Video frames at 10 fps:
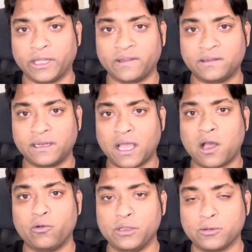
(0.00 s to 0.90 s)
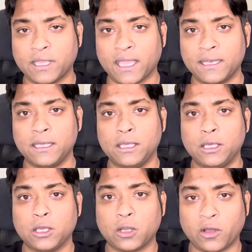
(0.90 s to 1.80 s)
us that how you can
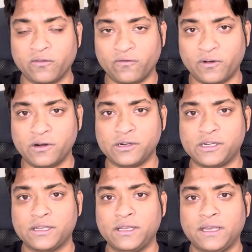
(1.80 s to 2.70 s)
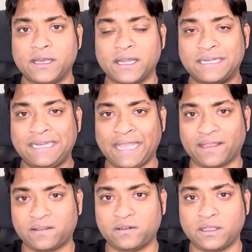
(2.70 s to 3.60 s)
convert a
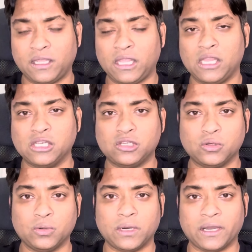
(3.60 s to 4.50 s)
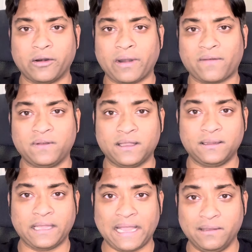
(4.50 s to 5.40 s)
text into a
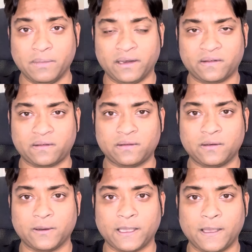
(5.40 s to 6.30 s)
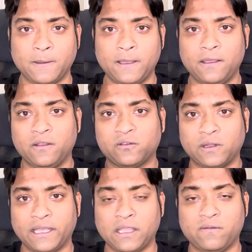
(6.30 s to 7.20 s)
graphical elements. Okay, so
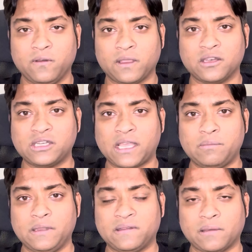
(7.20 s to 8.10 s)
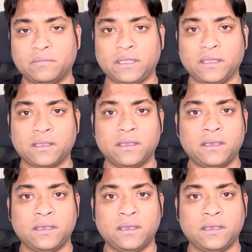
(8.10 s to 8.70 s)
if you can type in something